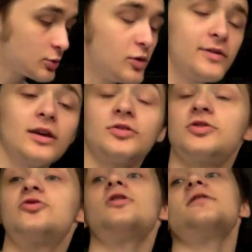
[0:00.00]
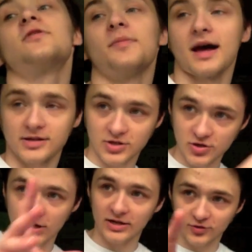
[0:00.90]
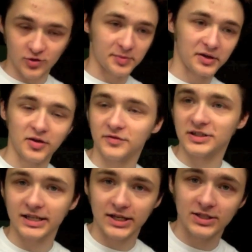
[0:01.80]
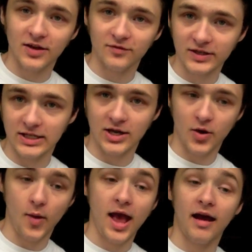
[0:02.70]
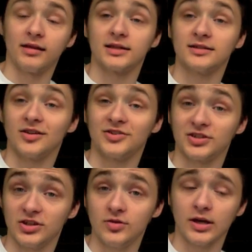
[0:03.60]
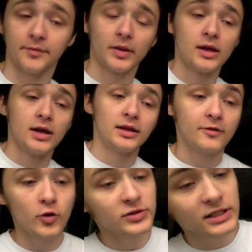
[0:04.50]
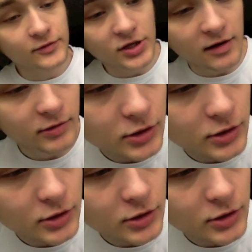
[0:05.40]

So moving on straight from that to the actual topic of today's video, and that is Art in Yu-Gi-Oh! Now, of course, in the Return of the